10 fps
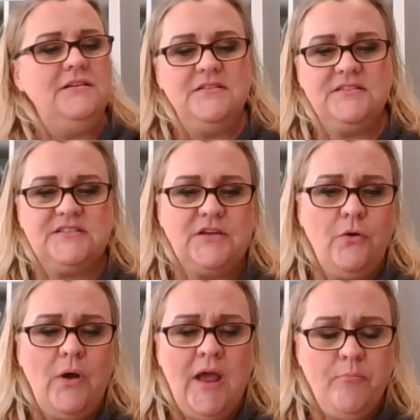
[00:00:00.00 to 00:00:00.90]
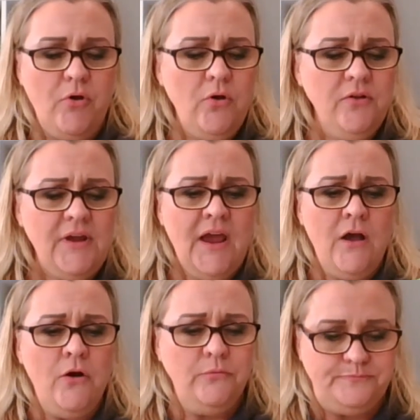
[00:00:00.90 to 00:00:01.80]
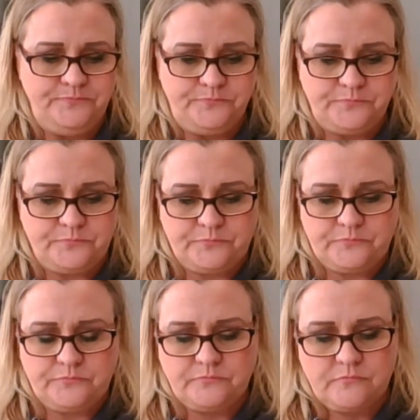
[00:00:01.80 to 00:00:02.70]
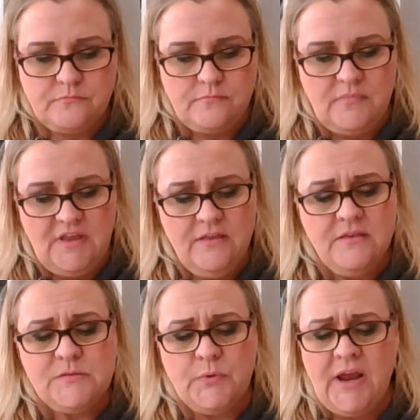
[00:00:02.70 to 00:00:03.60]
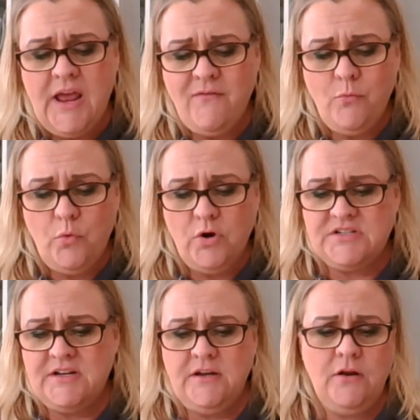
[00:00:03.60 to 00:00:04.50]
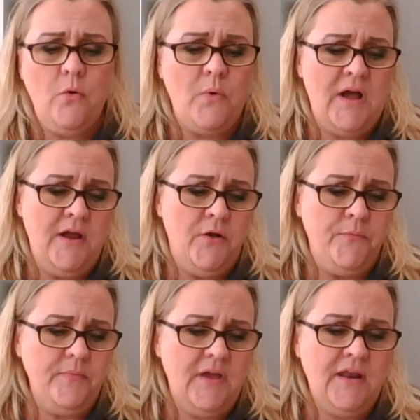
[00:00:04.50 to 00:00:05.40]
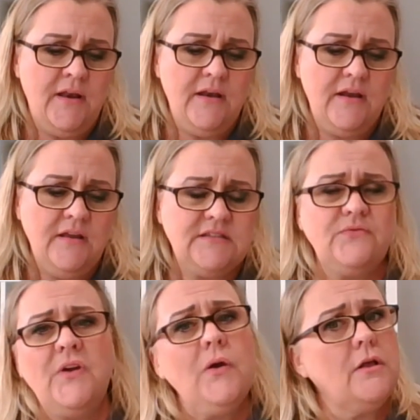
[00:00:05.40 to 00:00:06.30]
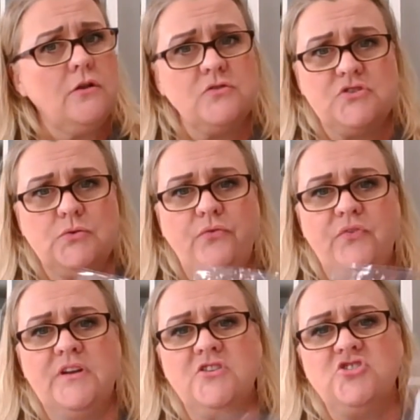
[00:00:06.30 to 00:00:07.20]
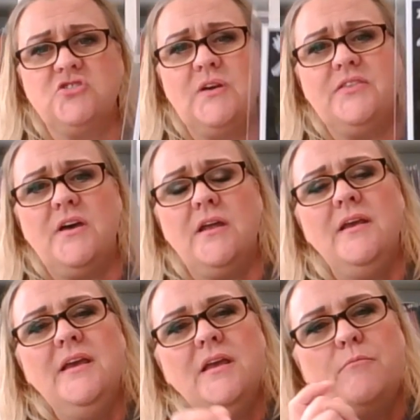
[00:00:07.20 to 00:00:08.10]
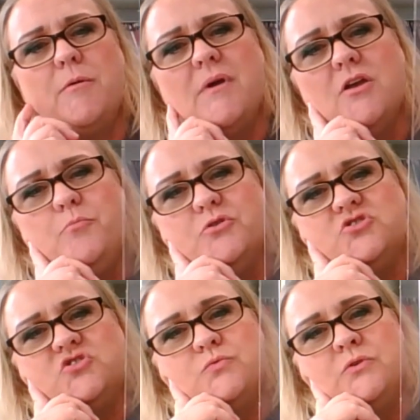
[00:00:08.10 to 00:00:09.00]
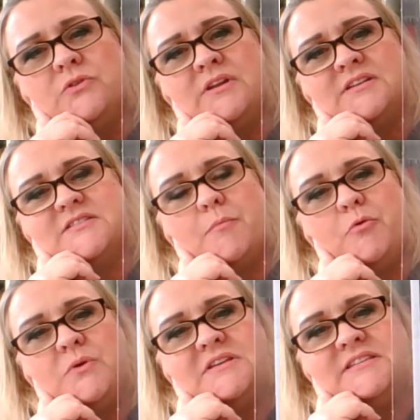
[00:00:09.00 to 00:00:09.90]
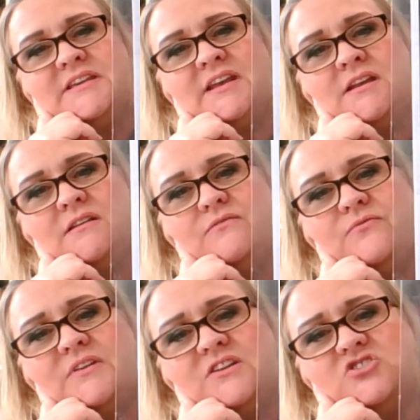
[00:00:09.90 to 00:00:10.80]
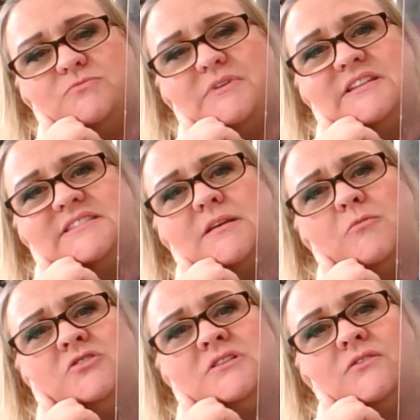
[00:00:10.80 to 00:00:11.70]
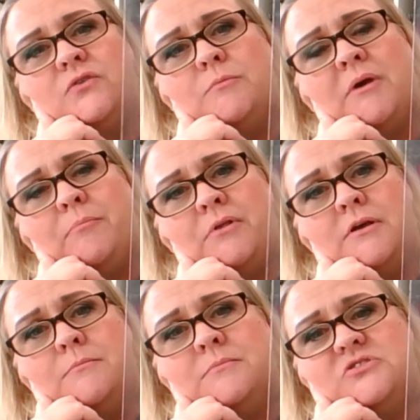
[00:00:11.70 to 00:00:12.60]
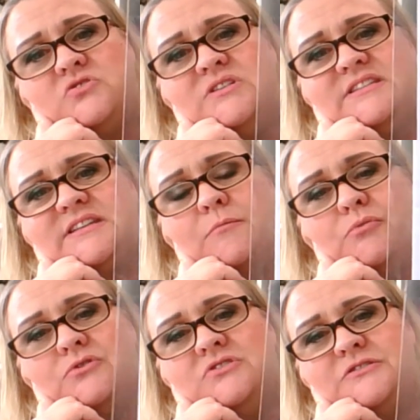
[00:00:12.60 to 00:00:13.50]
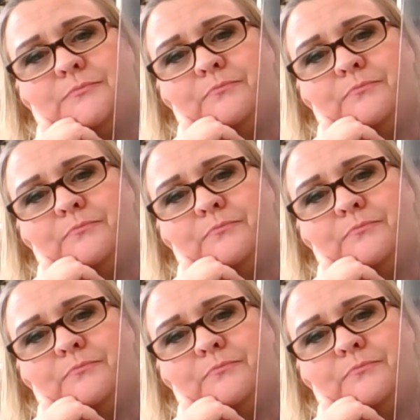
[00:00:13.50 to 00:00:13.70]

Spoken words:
So I pulled out this one. I haven't worked on it in a while, and it's very close to a finish, so I thought maybe I could push through the next couple weeks and get it finished. But it's Summer Delivery by Plum Street Samplers.